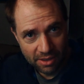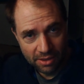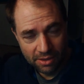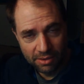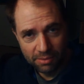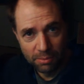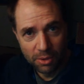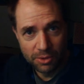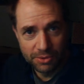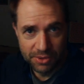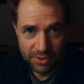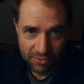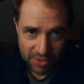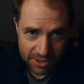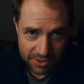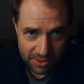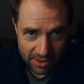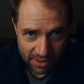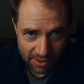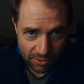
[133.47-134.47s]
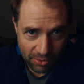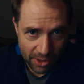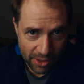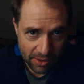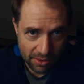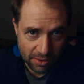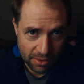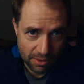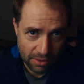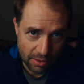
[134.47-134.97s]
and most of us anyway.
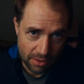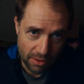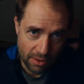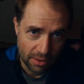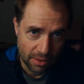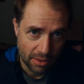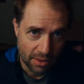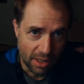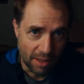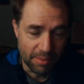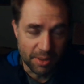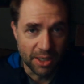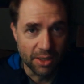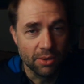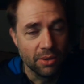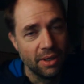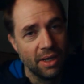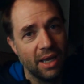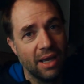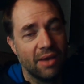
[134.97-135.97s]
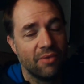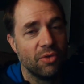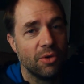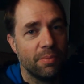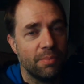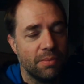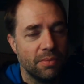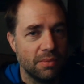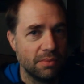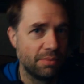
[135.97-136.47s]
I mean,
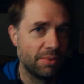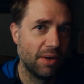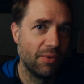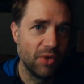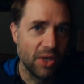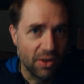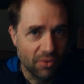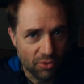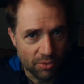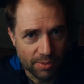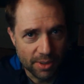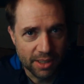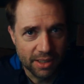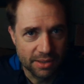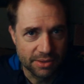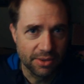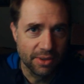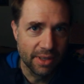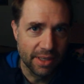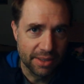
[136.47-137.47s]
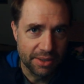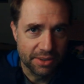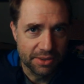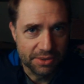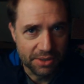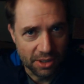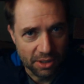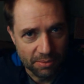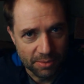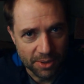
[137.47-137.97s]
probably everybody has a lot to
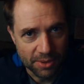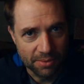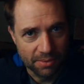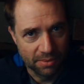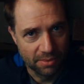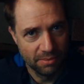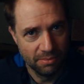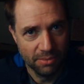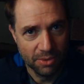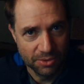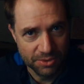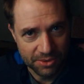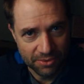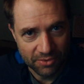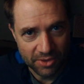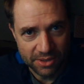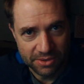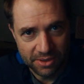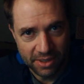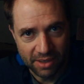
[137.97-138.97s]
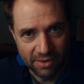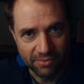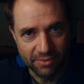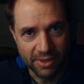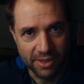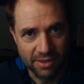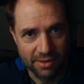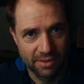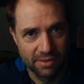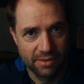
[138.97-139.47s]
share, but most of us have
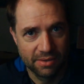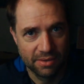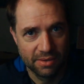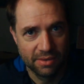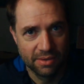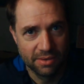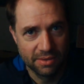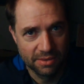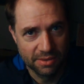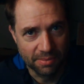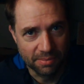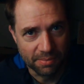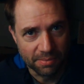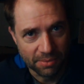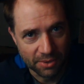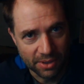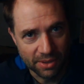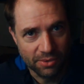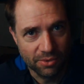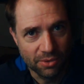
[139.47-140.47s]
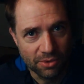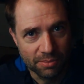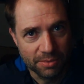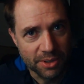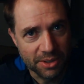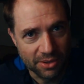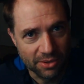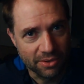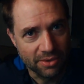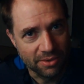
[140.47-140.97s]
like some pretty cool
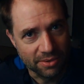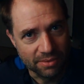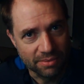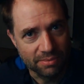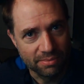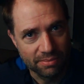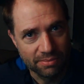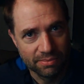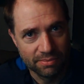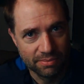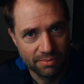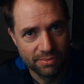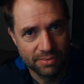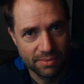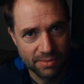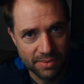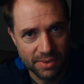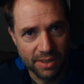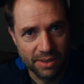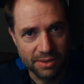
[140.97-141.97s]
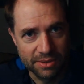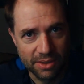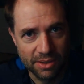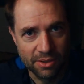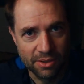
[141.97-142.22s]
material to tell each other